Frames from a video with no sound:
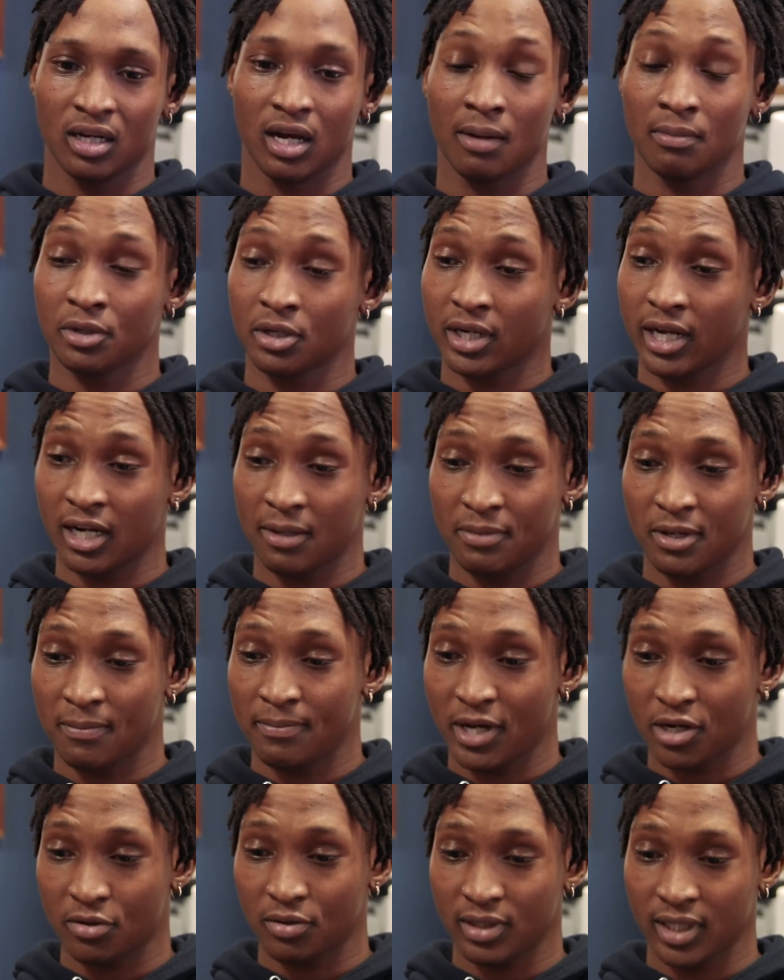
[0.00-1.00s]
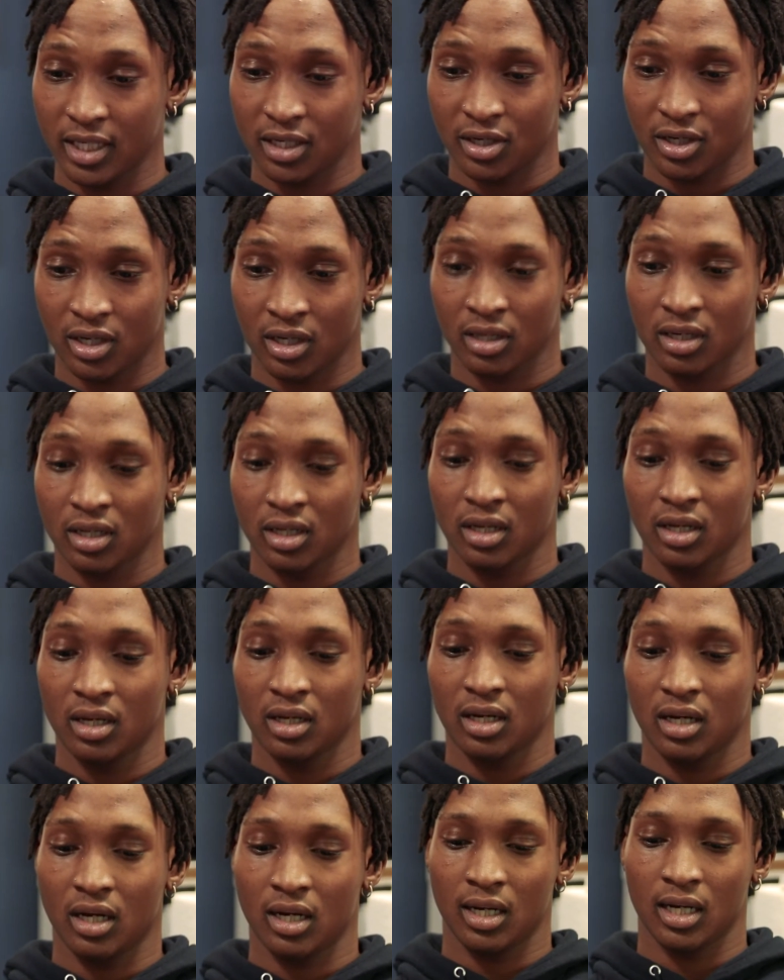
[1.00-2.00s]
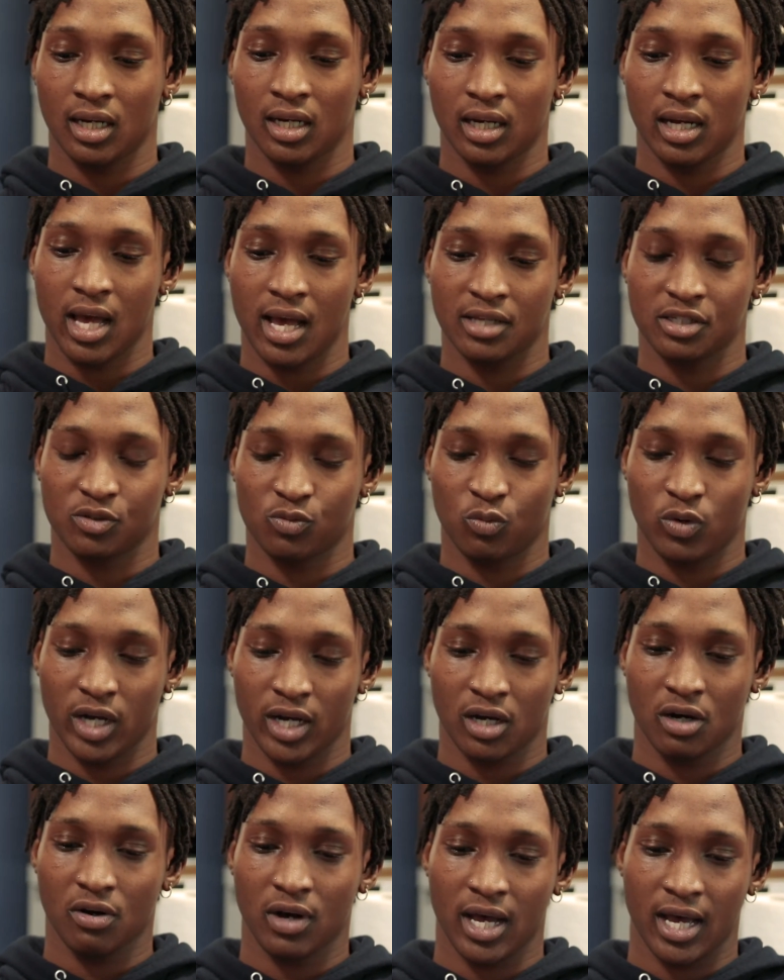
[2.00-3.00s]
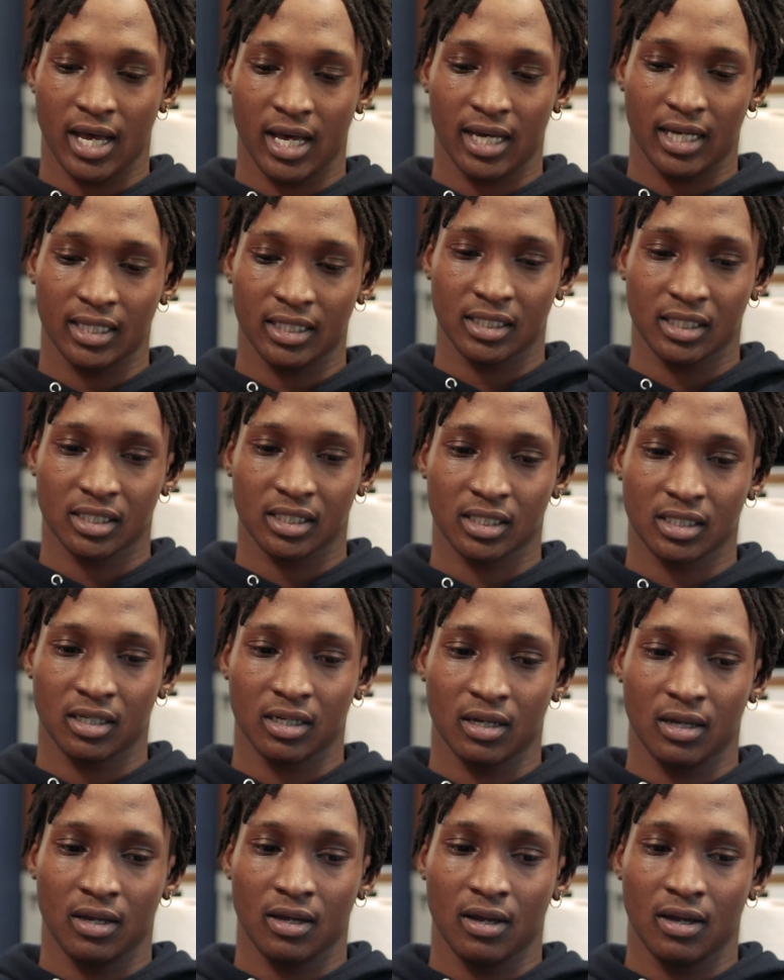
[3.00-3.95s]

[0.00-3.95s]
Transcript: I'm learning how to be a better leader, as well as